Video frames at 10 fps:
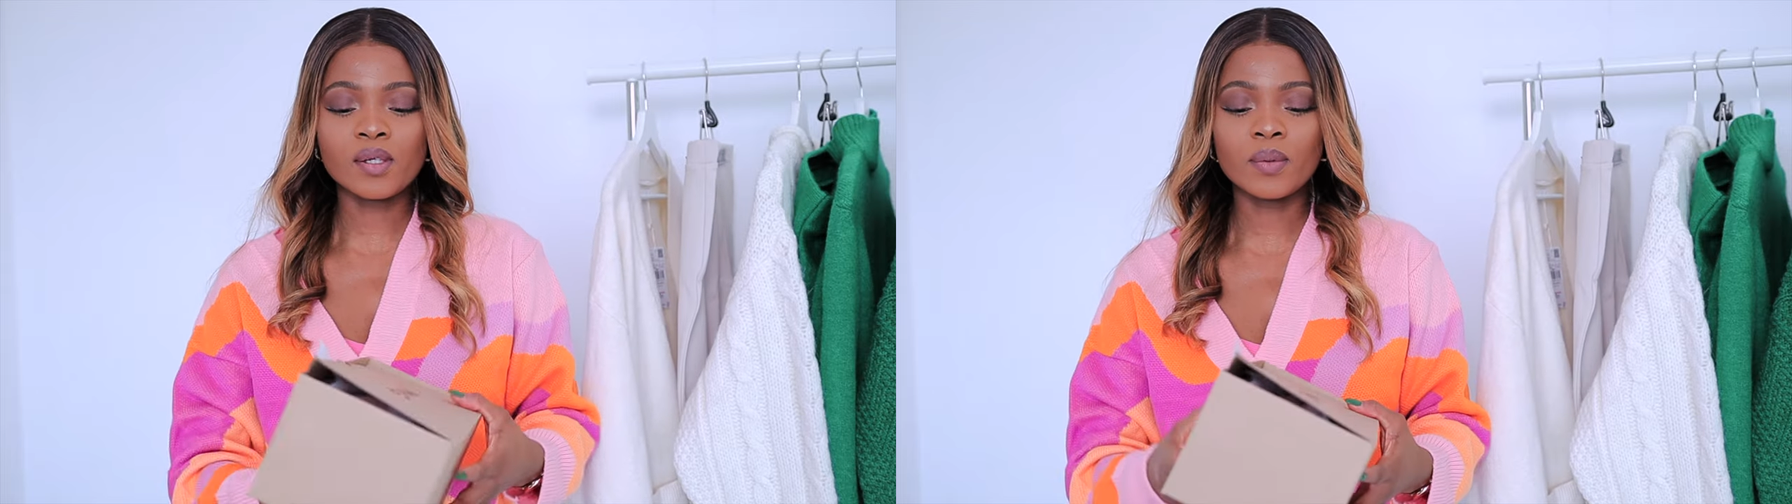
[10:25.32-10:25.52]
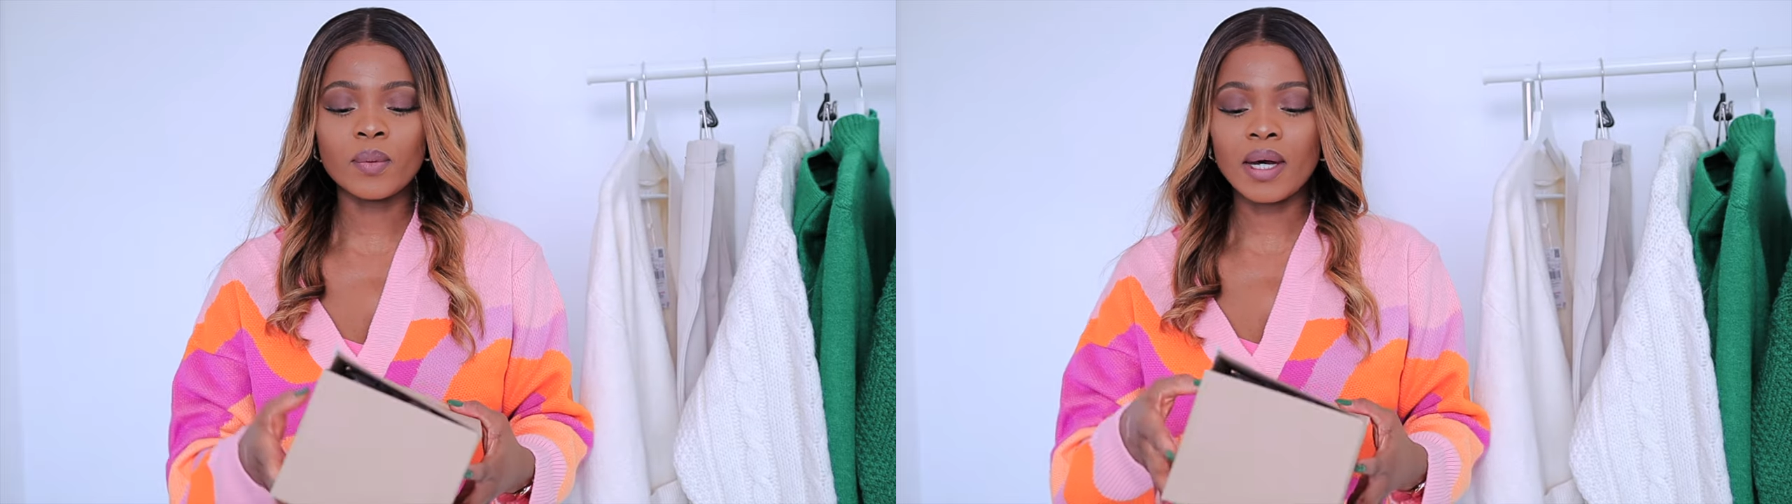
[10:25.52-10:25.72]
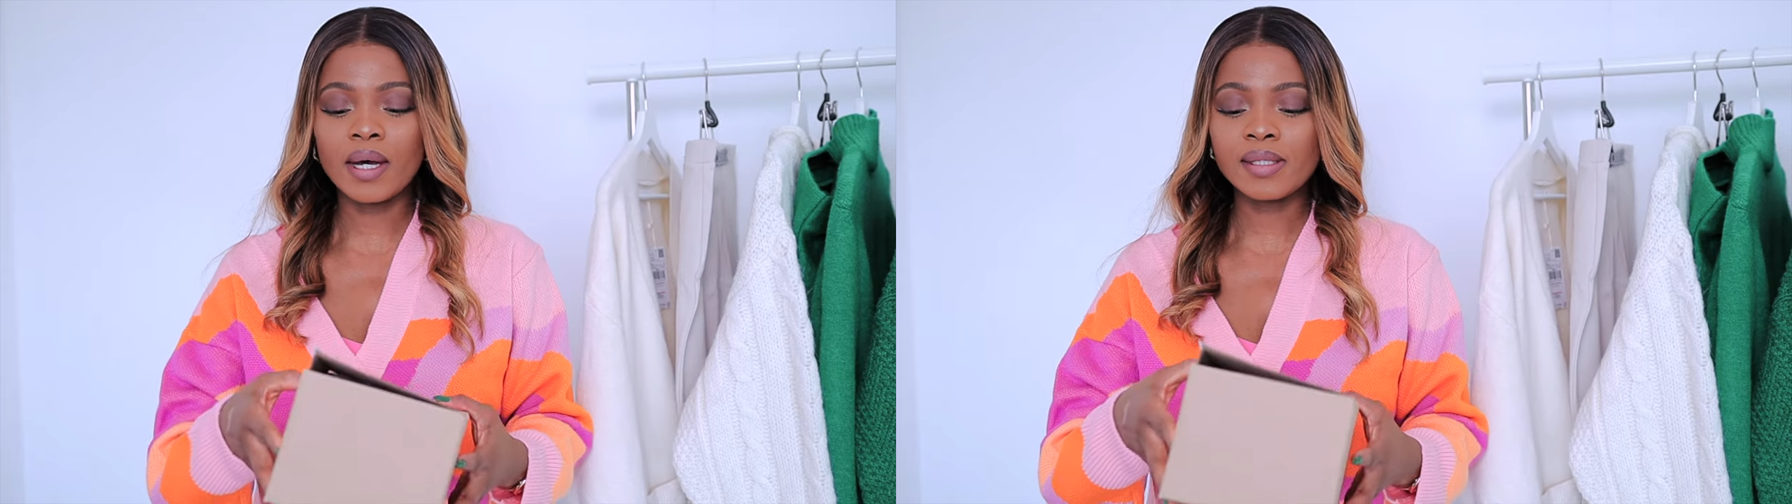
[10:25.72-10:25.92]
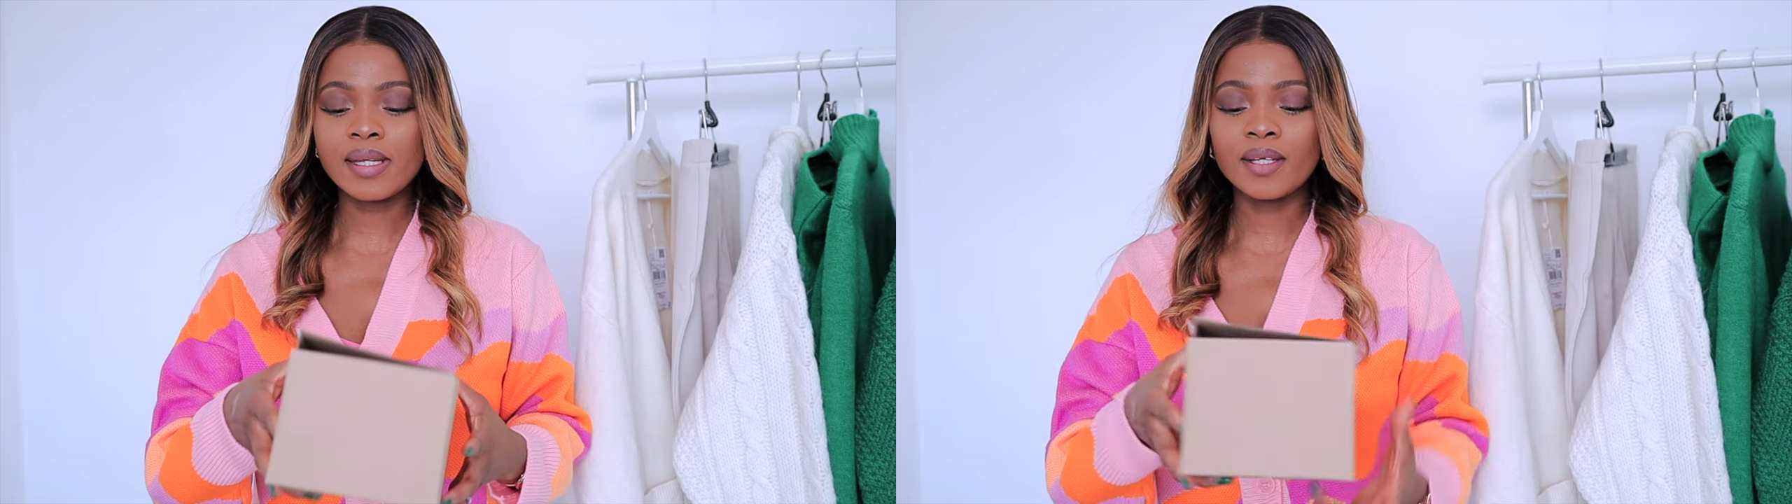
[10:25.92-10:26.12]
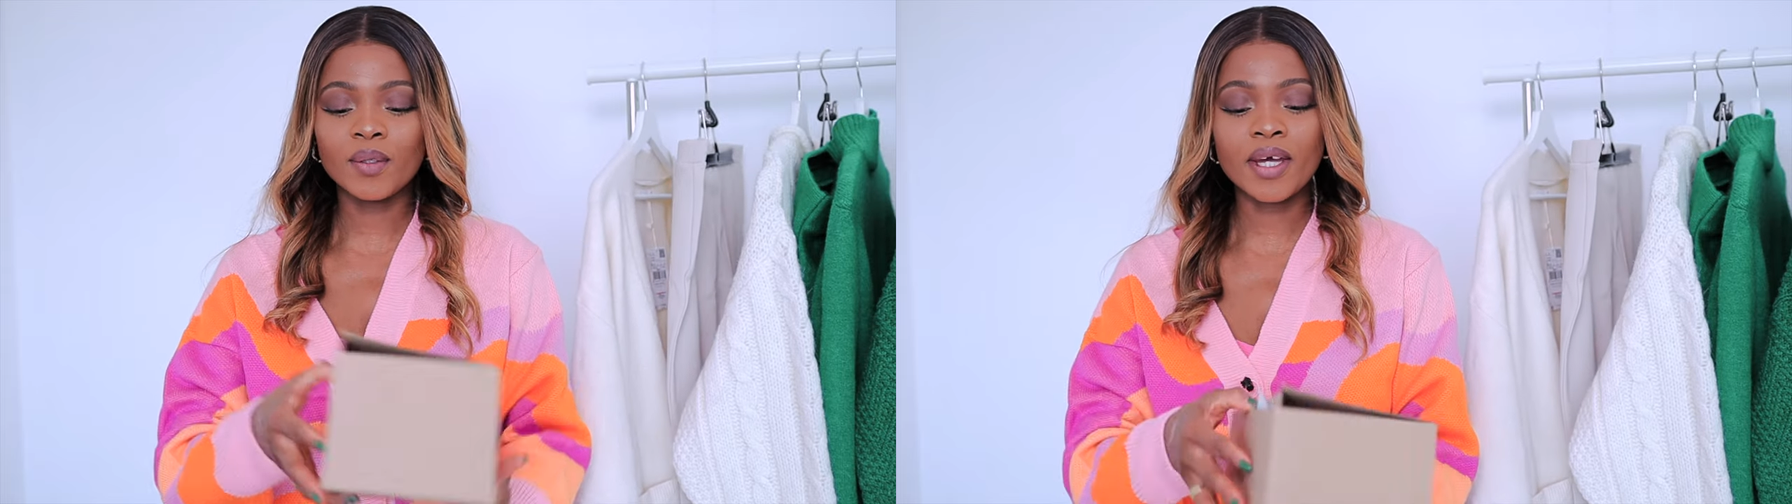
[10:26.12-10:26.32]
so I
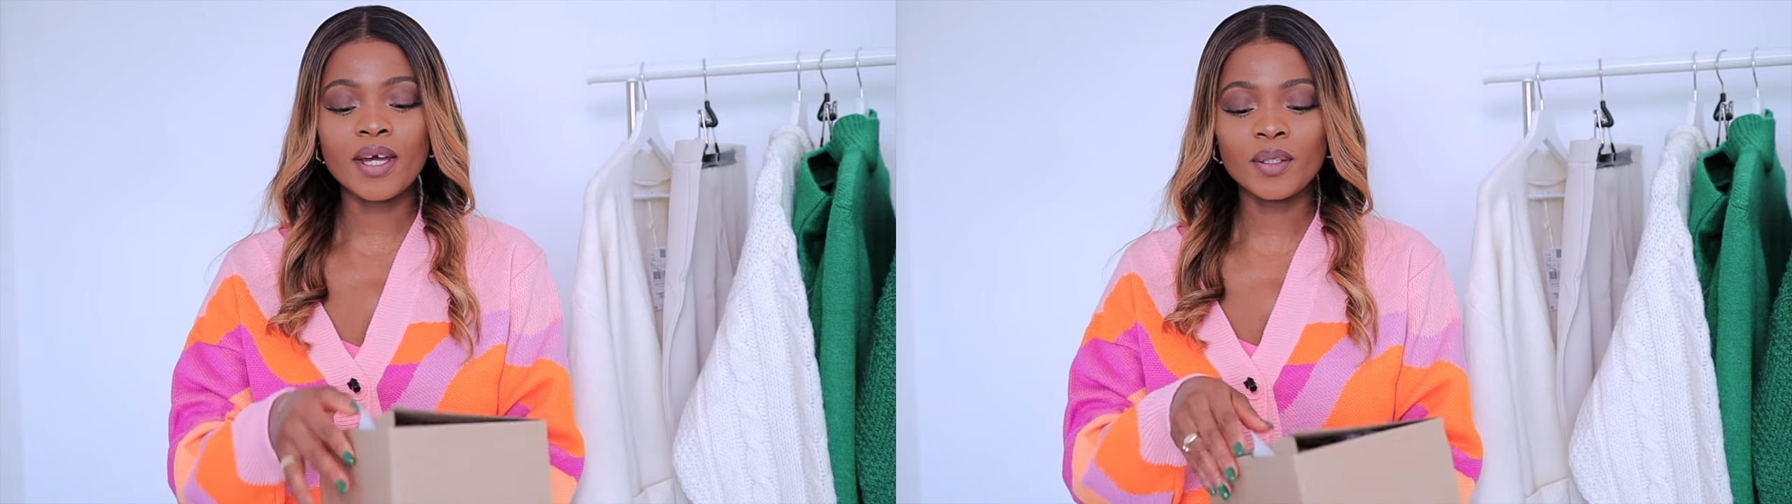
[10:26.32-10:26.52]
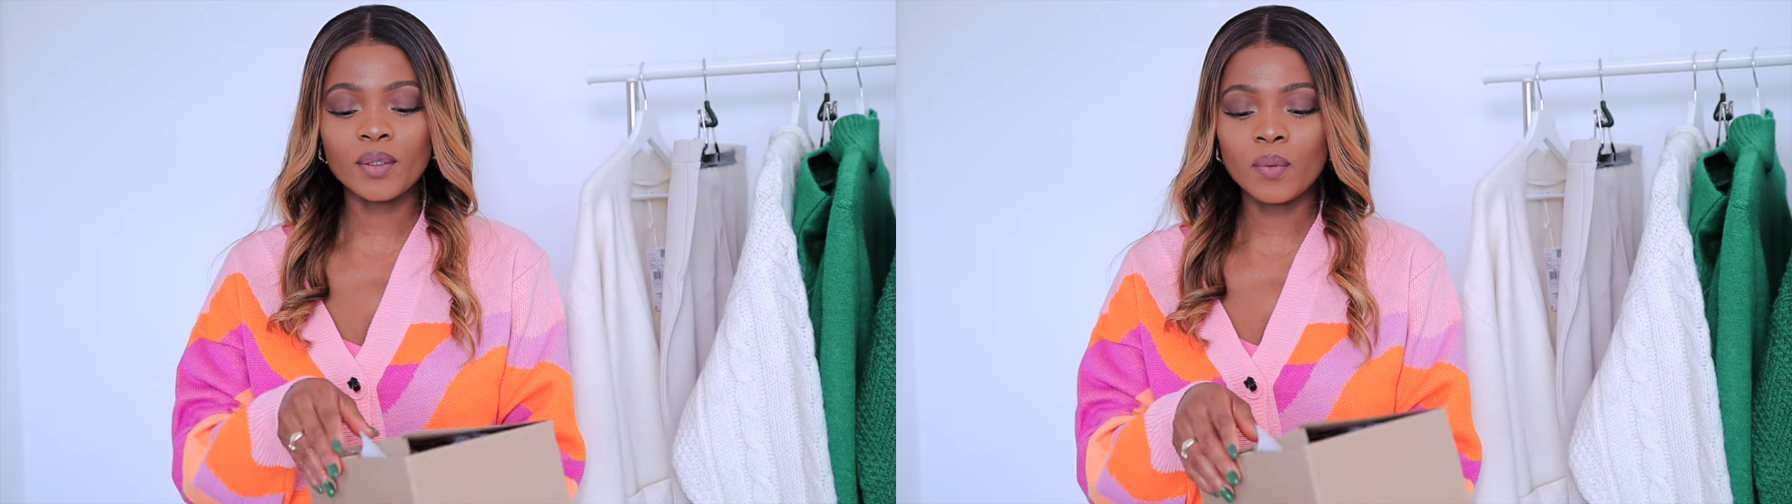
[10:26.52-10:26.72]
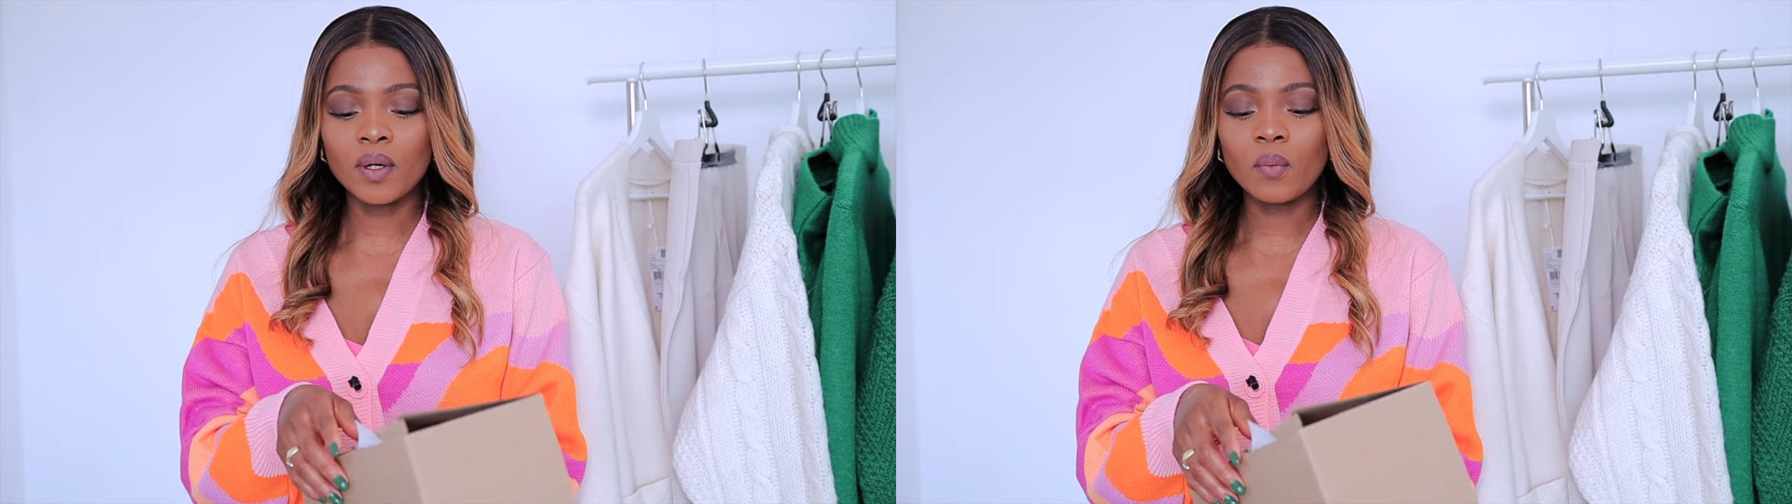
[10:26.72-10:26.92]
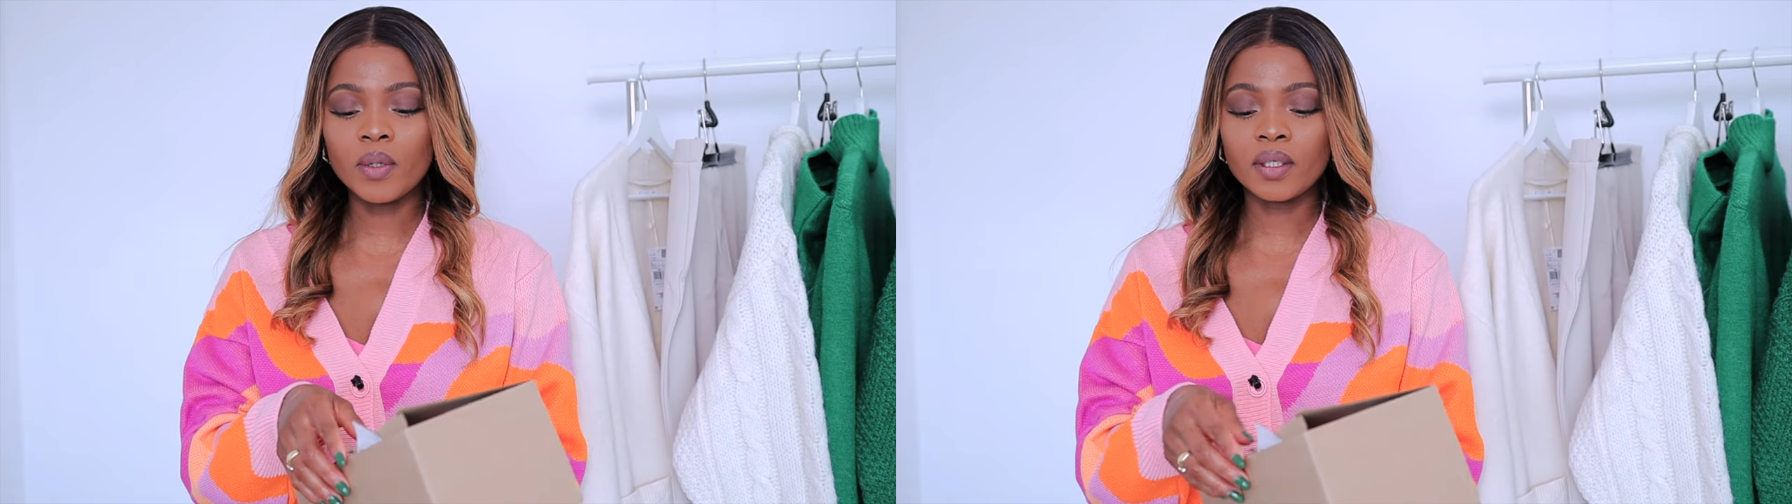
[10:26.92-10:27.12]
said, okay, you know what?